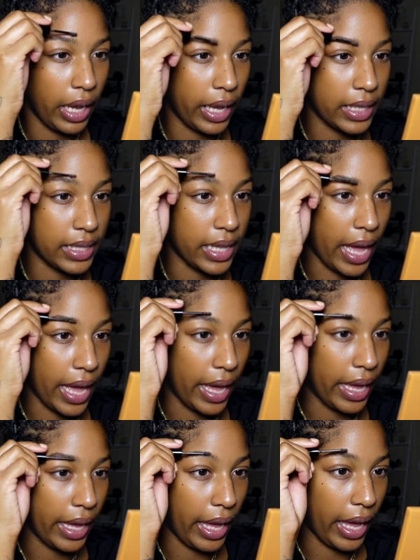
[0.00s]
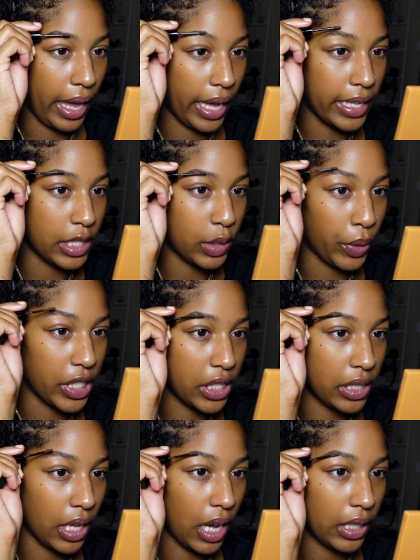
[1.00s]
is that it
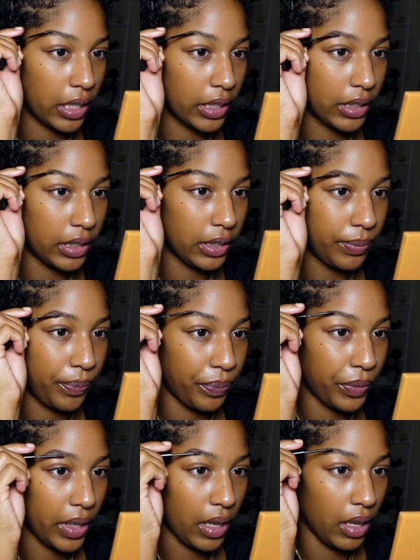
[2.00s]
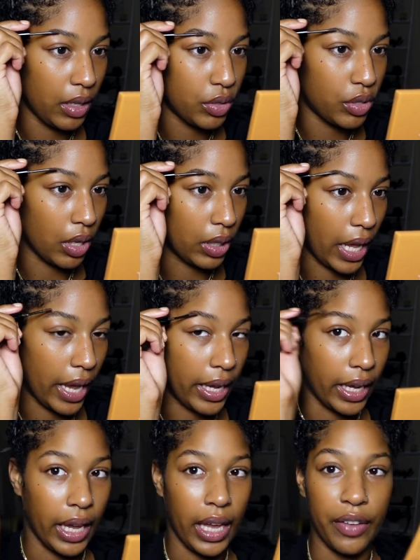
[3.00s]
switches colors so like
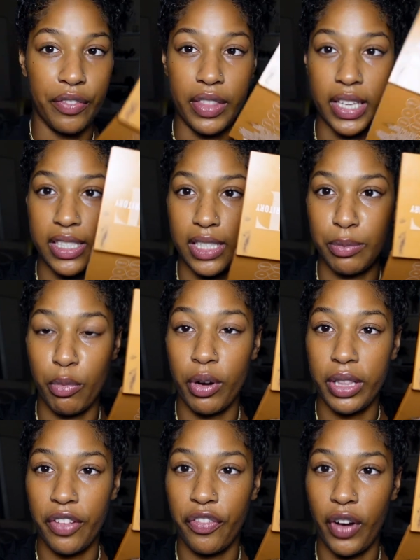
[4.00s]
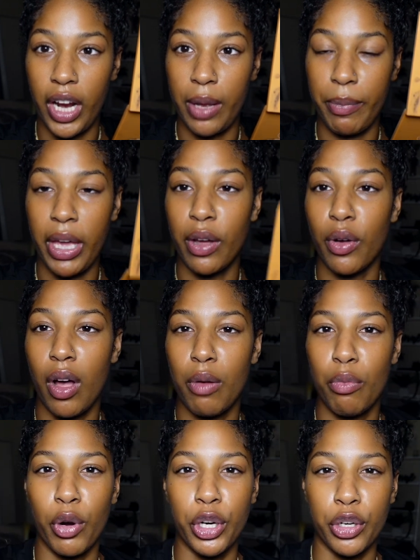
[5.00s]
if this is more in the frame, it'll go
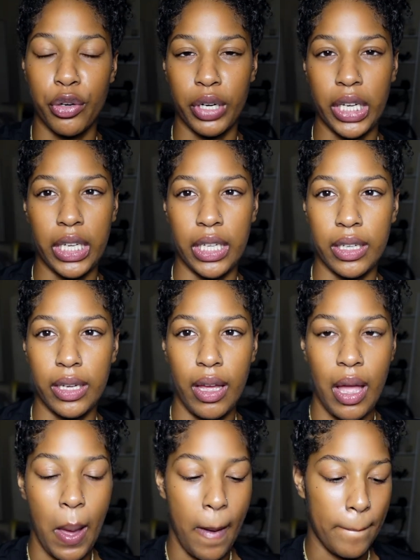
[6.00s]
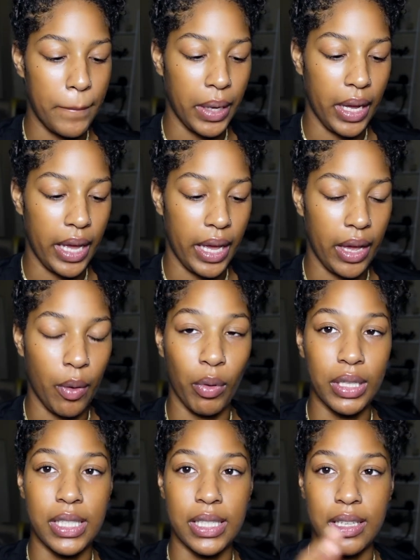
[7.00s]
more green. But
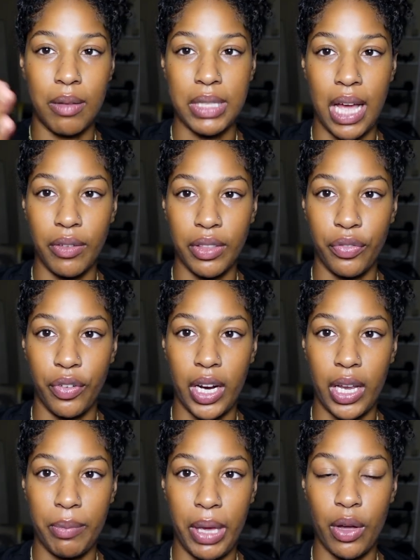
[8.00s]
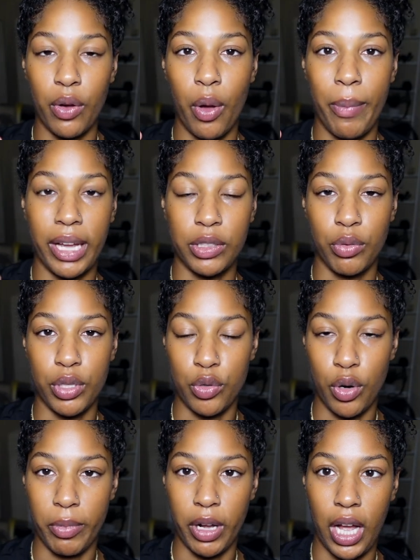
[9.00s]
once this comes out the frame, it'll go back to its
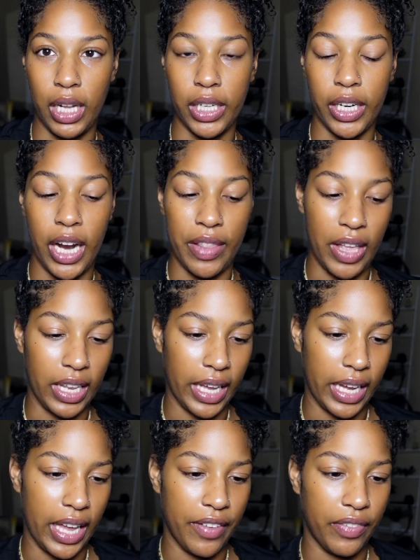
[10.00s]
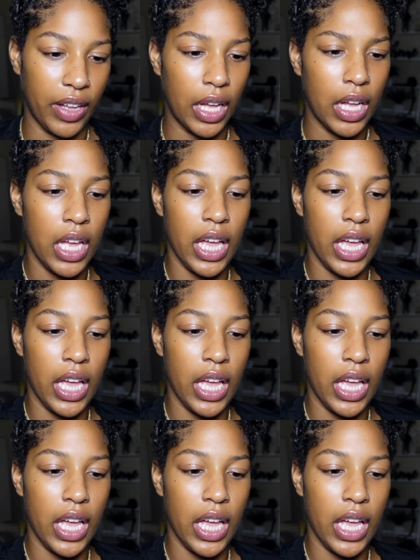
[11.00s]
normal color. And then like if a